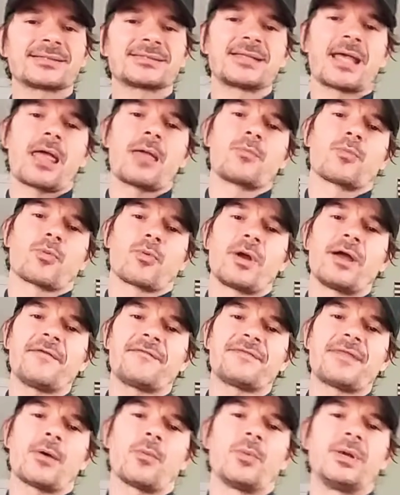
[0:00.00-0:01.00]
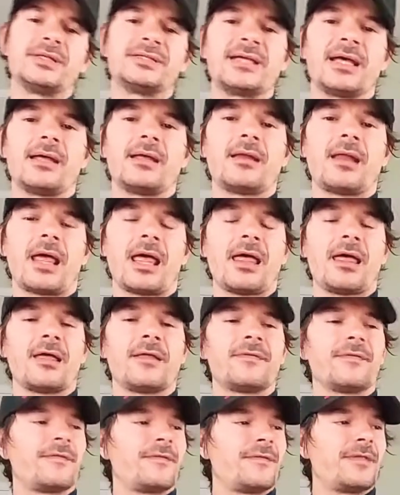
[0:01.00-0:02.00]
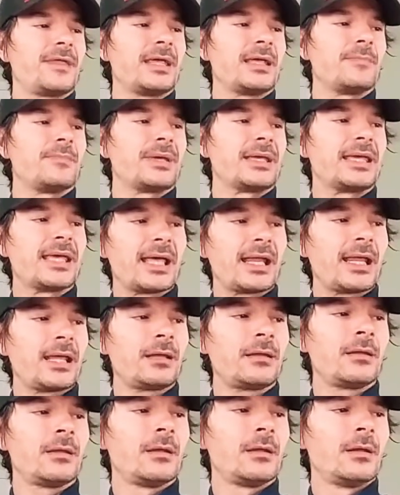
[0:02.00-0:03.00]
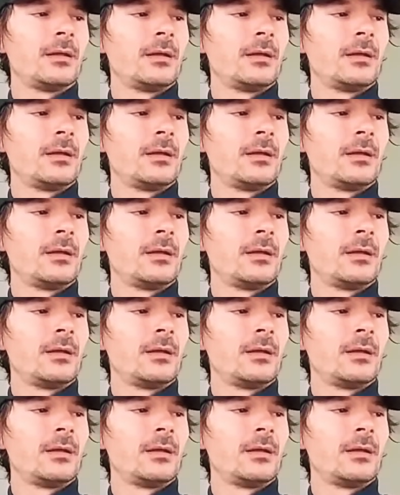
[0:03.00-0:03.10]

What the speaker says: same riff that we did in the beginning